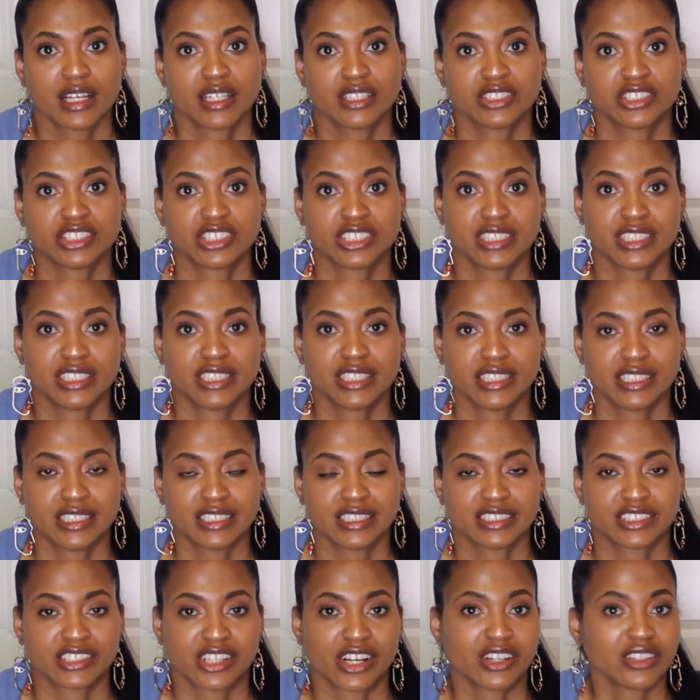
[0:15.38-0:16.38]
She
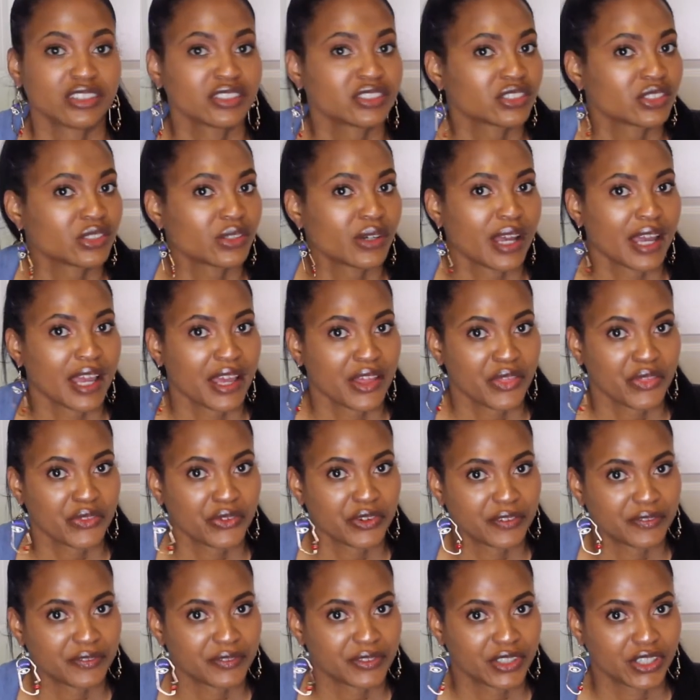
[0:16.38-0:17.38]
is also a
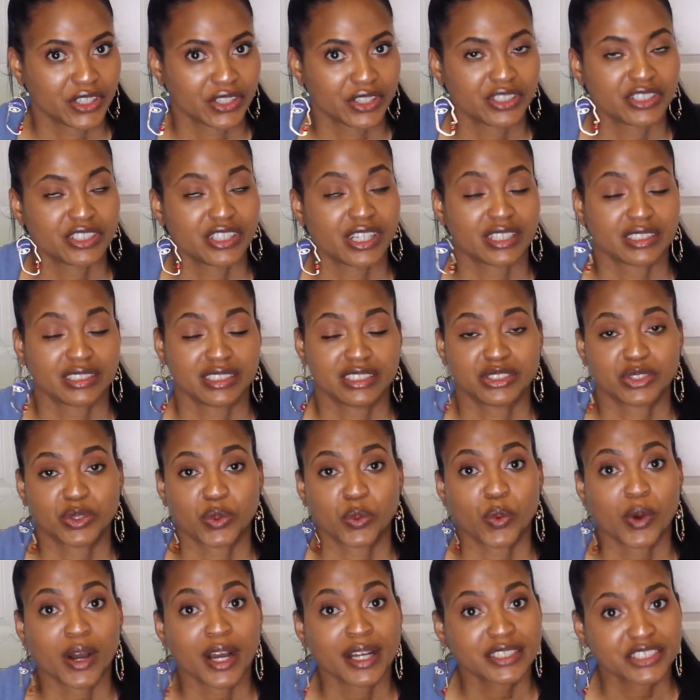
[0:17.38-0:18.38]
thrifter. Y'all need to
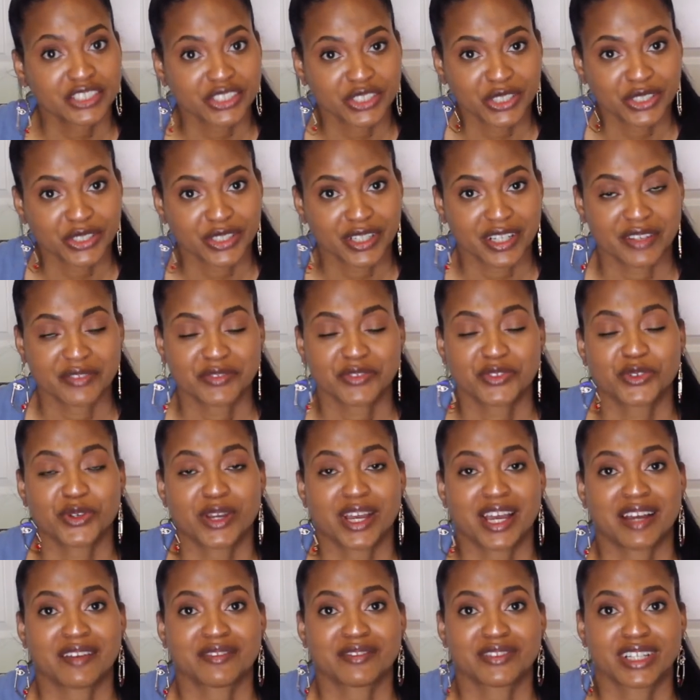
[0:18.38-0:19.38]
watch her if you
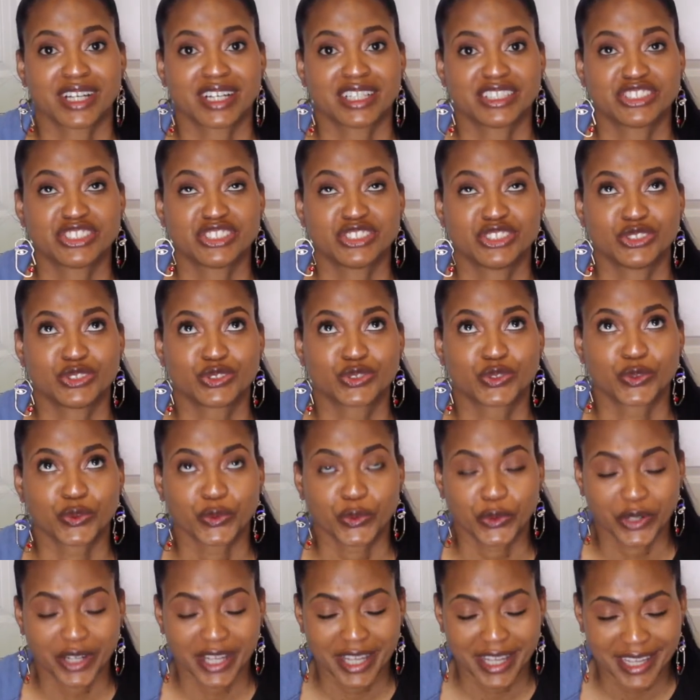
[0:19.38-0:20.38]
have not. She's
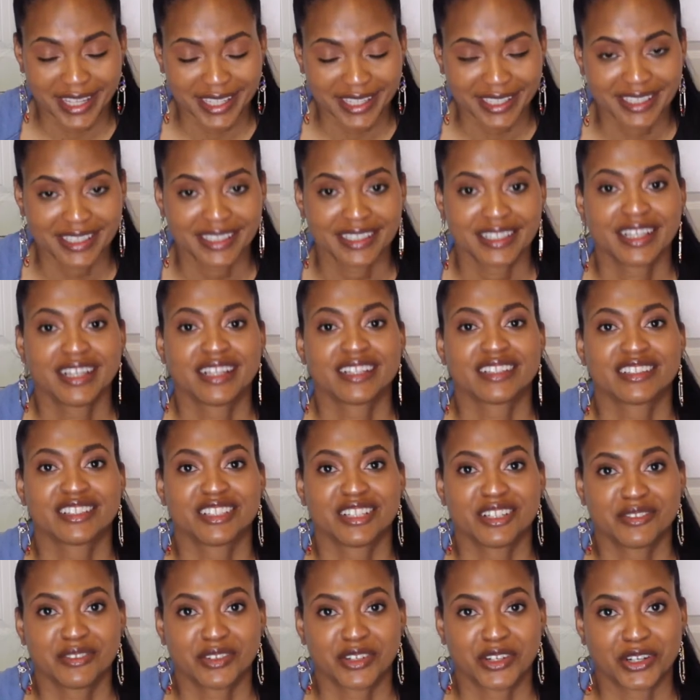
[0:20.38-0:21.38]
great.
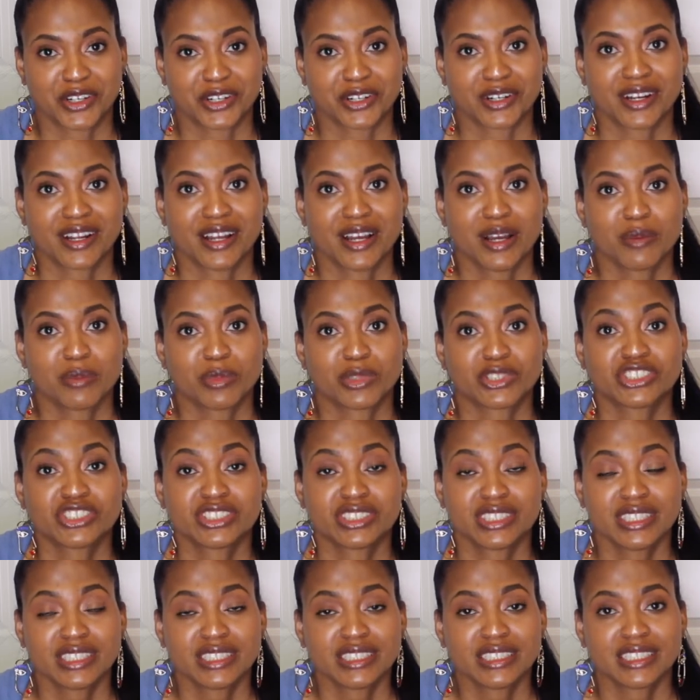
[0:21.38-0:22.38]
Love her. But
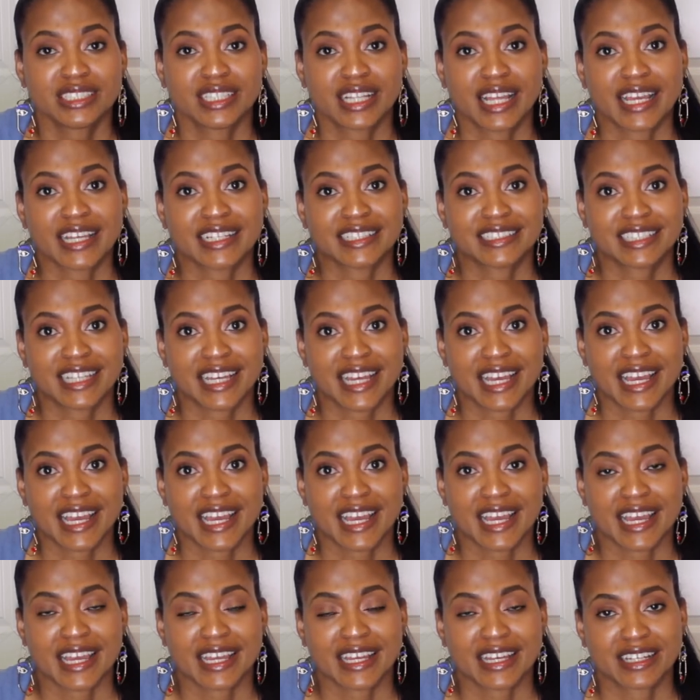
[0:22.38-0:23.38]
she did a
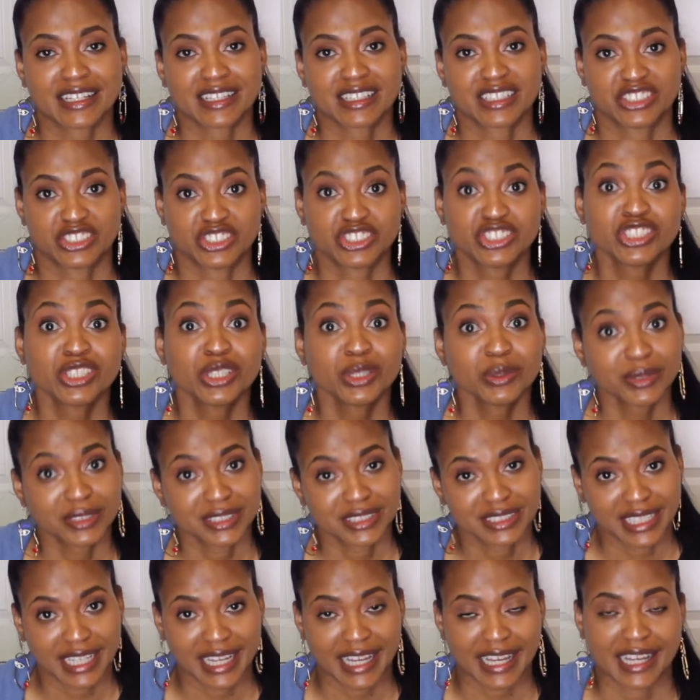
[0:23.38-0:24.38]
tag, because she
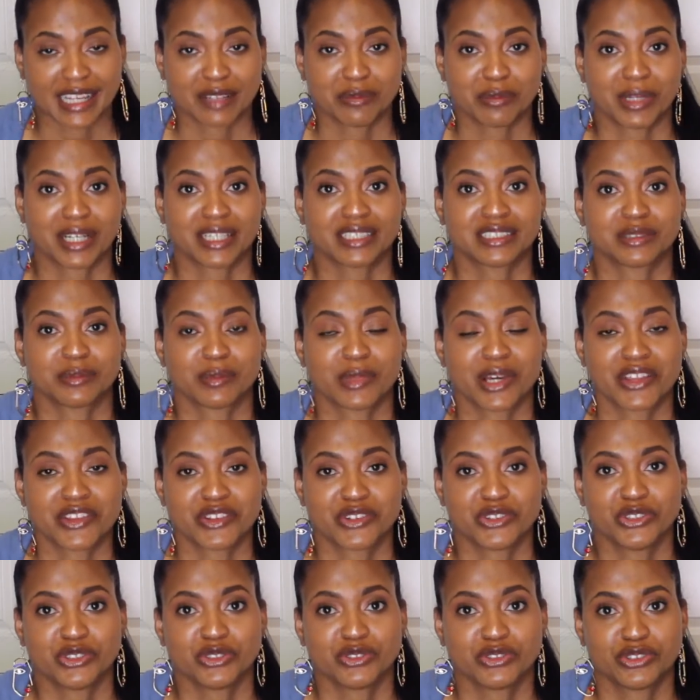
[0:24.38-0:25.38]
was tagged by some
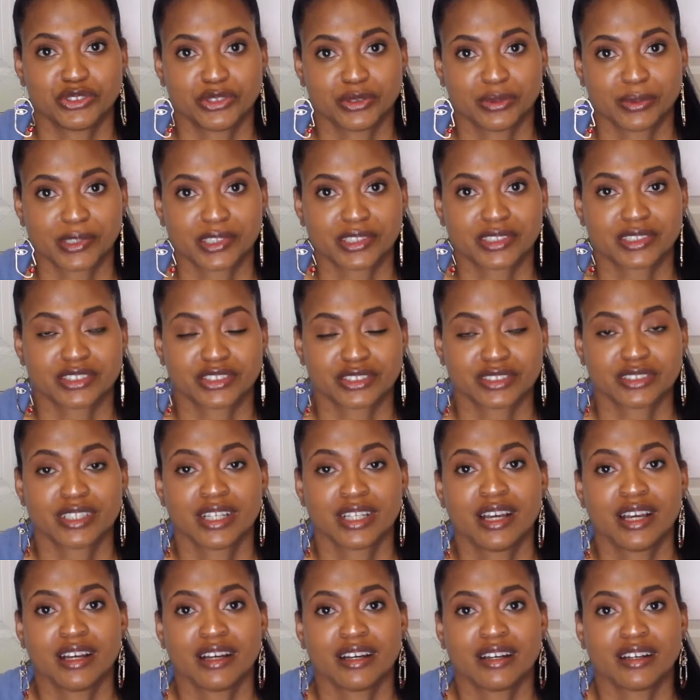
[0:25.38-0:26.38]
other YouTubers
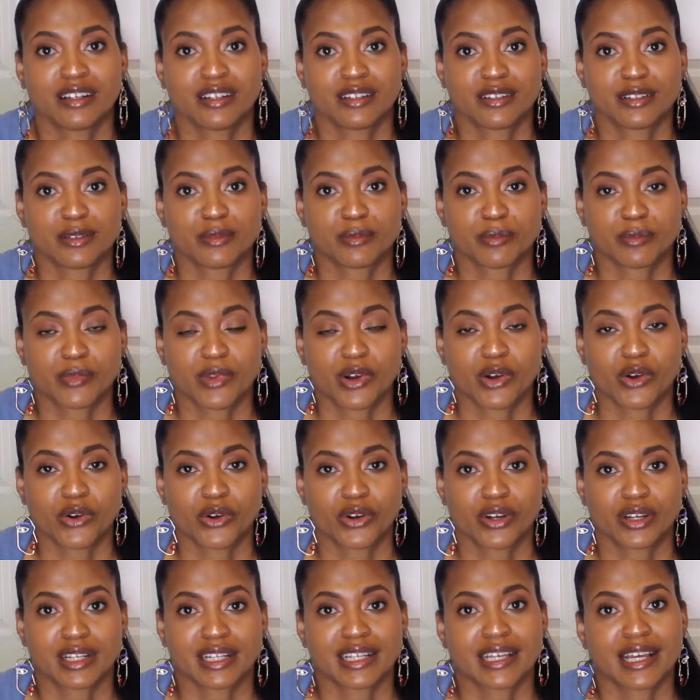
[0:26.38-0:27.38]

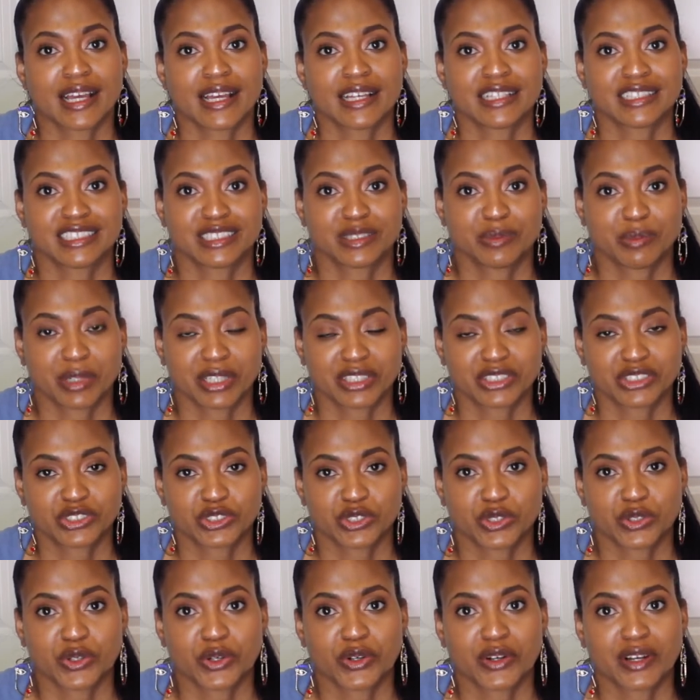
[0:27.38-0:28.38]
on a
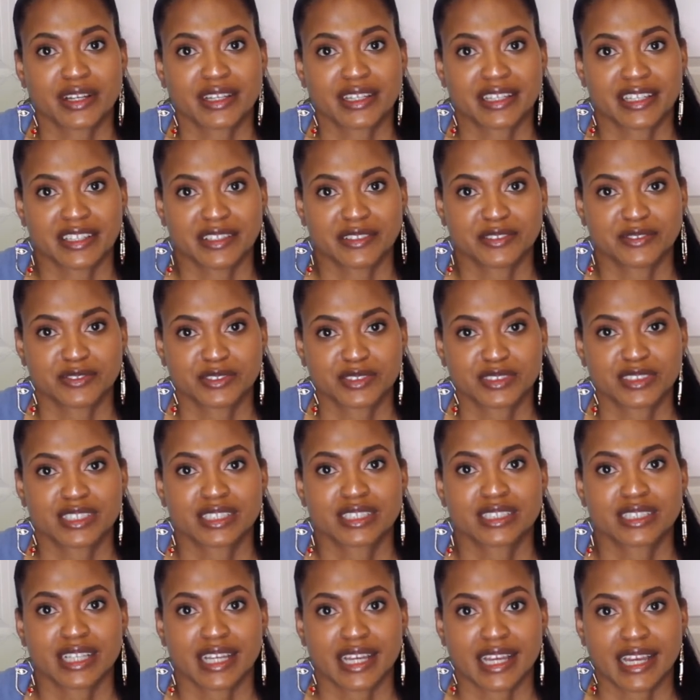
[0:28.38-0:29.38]
special gifts
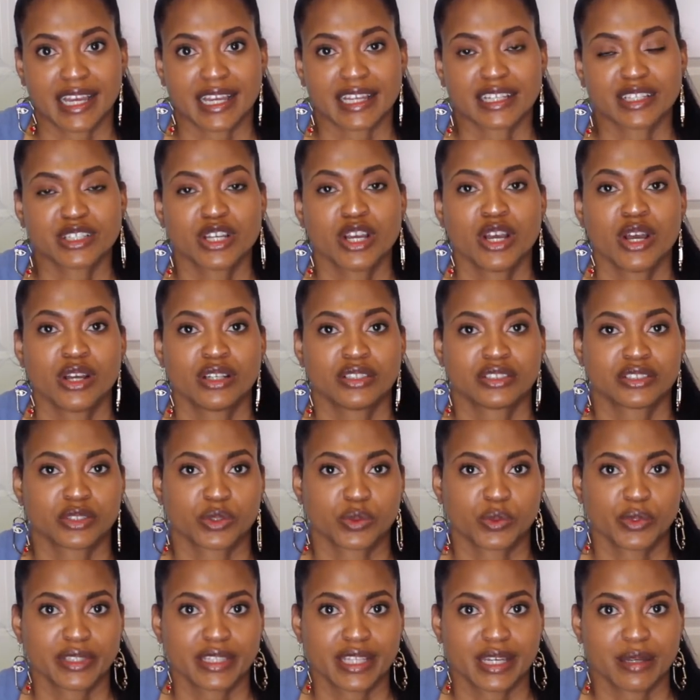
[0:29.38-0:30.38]
tag.
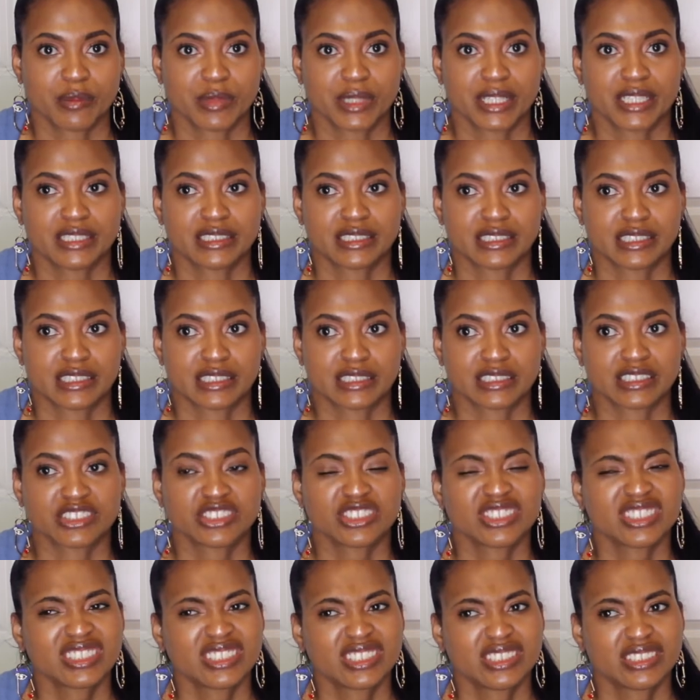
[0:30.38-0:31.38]
So what that means
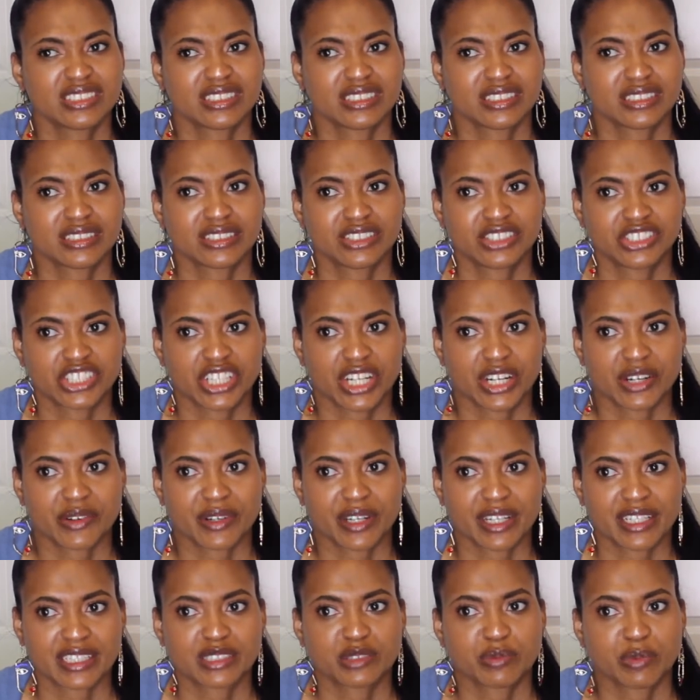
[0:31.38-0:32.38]
is just
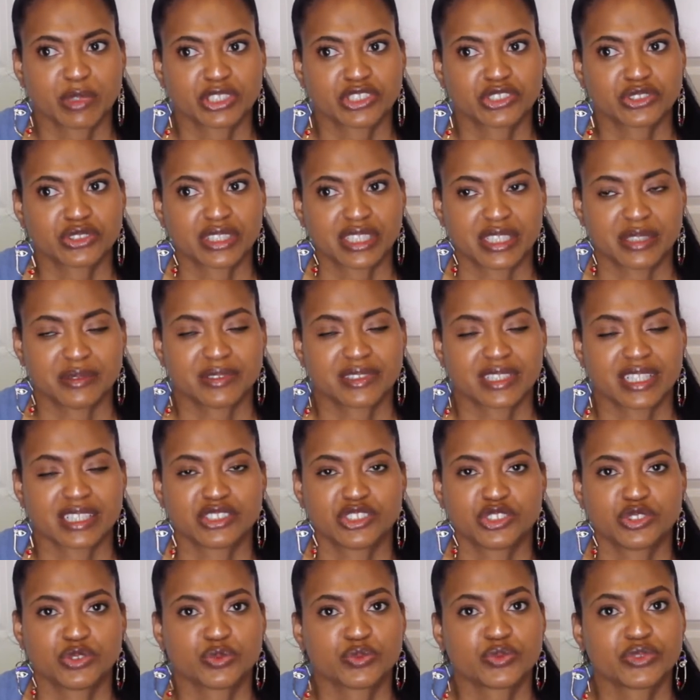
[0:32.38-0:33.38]
sharing special gifts
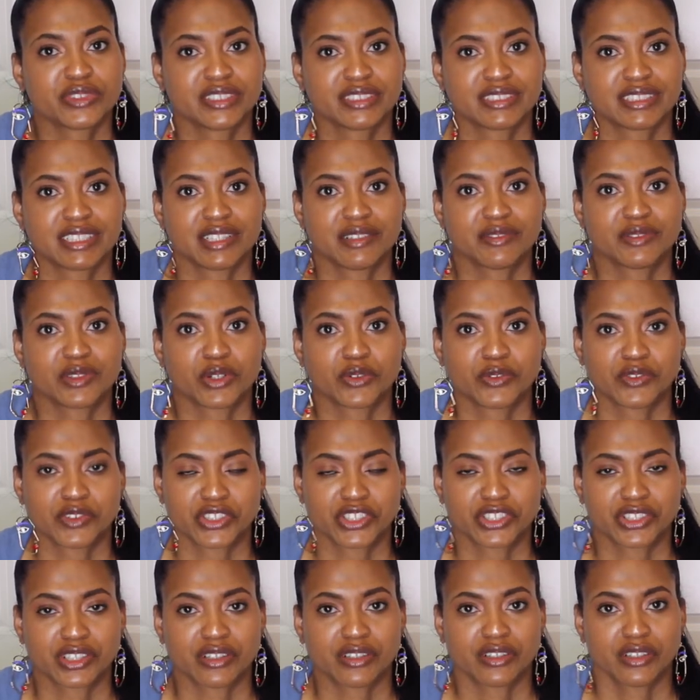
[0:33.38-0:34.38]
that you've received
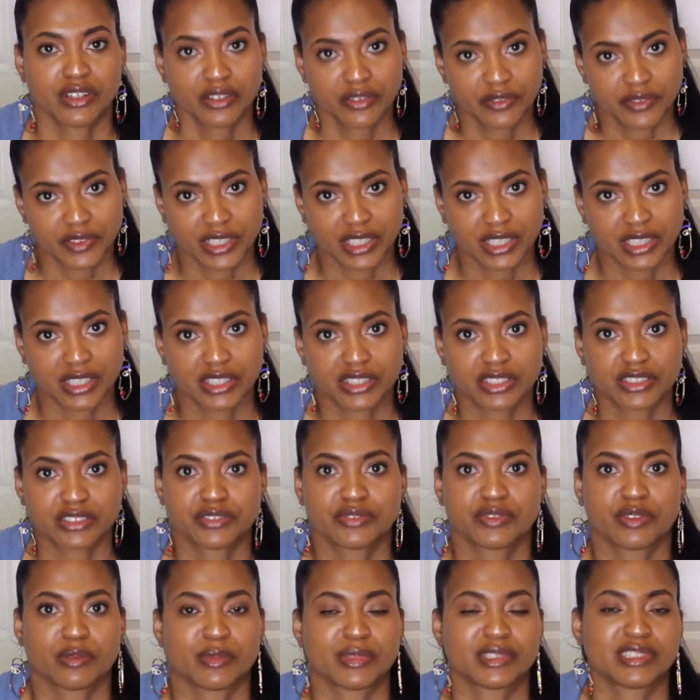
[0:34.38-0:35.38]
over the years
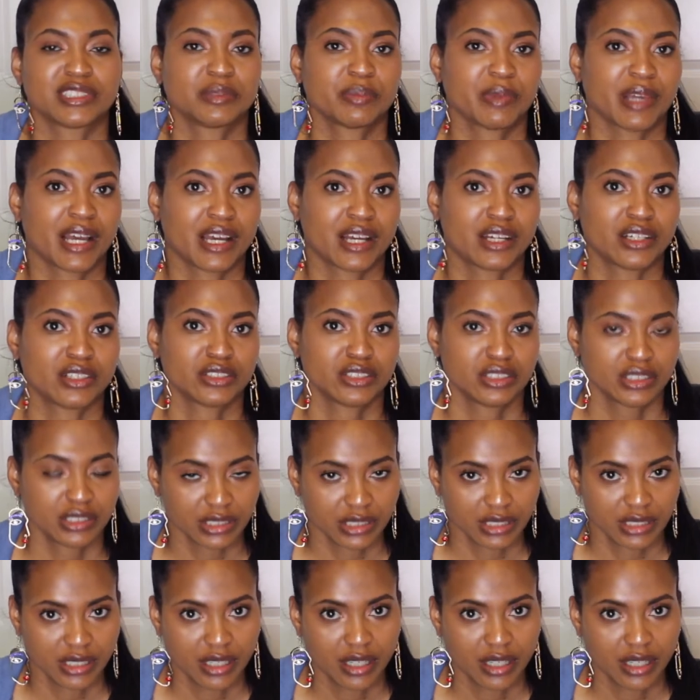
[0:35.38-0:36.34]
from a spouse,